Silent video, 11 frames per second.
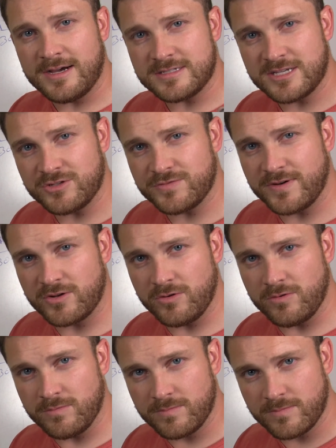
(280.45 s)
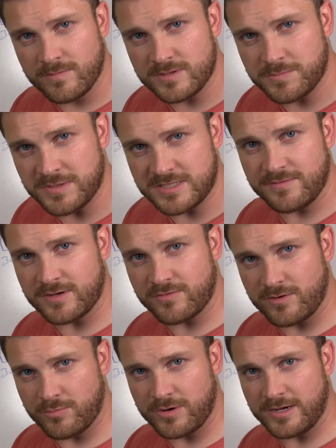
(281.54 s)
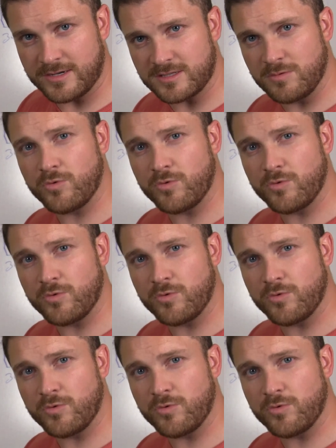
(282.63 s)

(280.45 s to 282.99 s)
sales funnel specific for a product.